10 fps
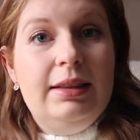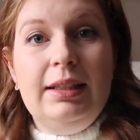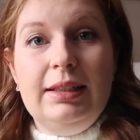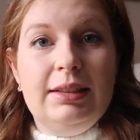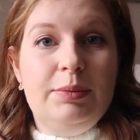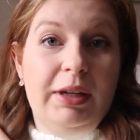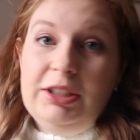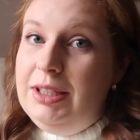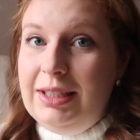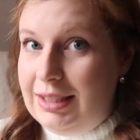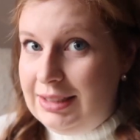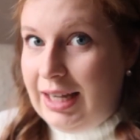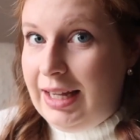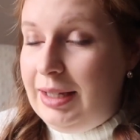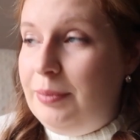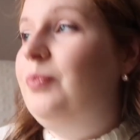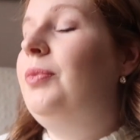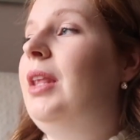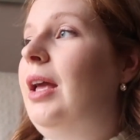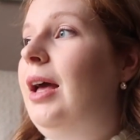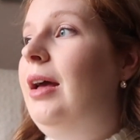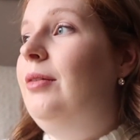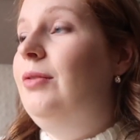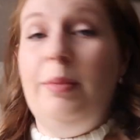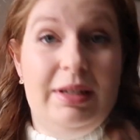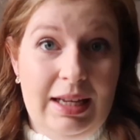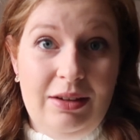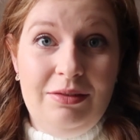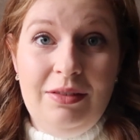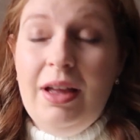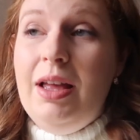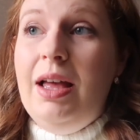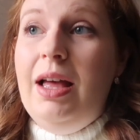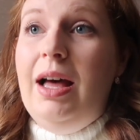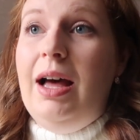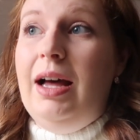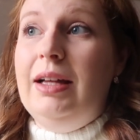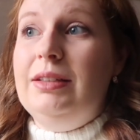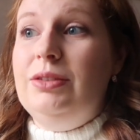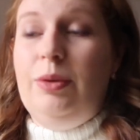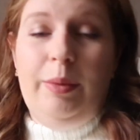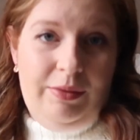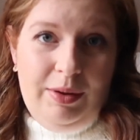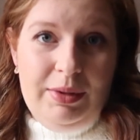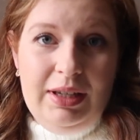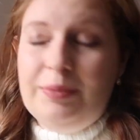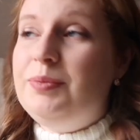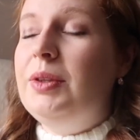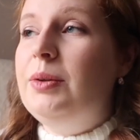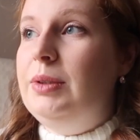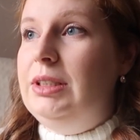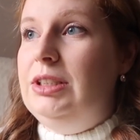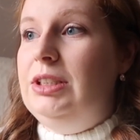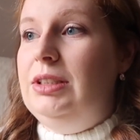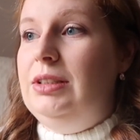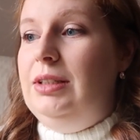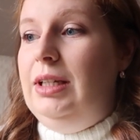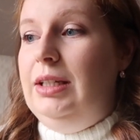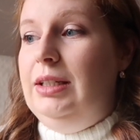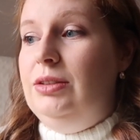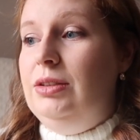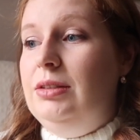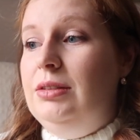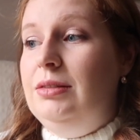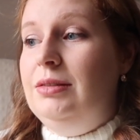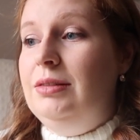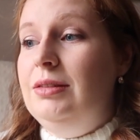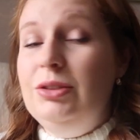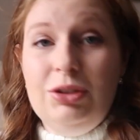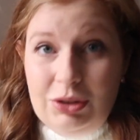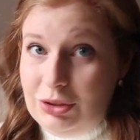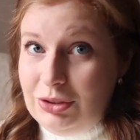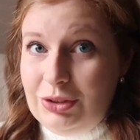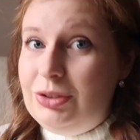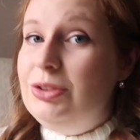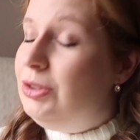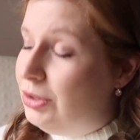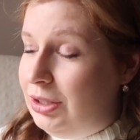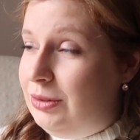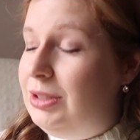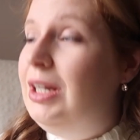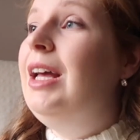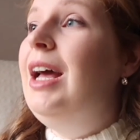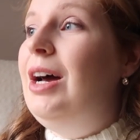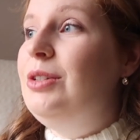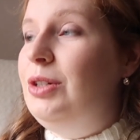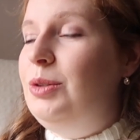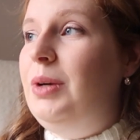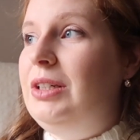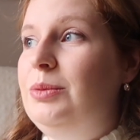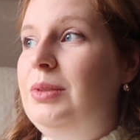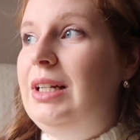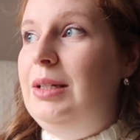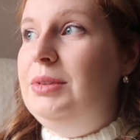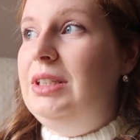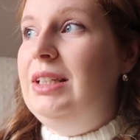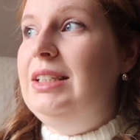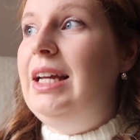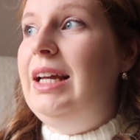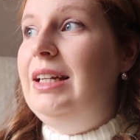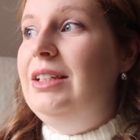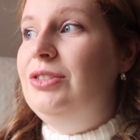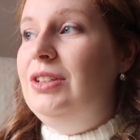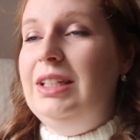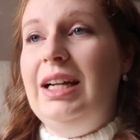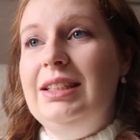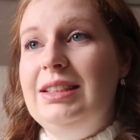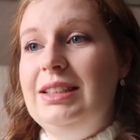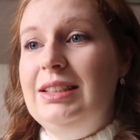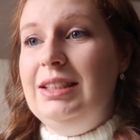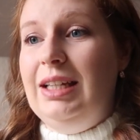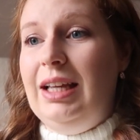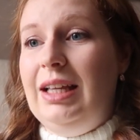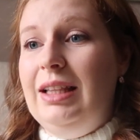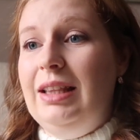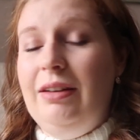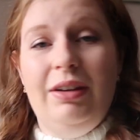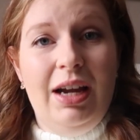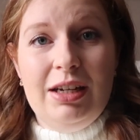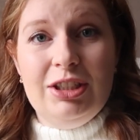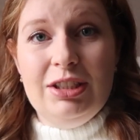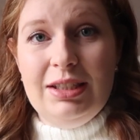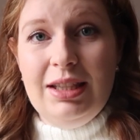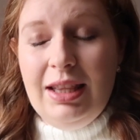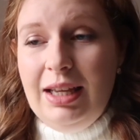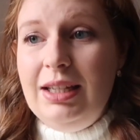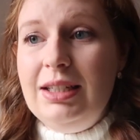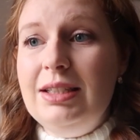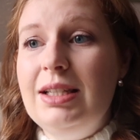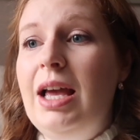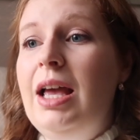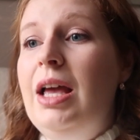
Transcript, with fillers: this special little time um, for myself and for my family, which is so, so, so, so cute. I was watching back some of the clips the other day and it's really nice to see their reactions and things.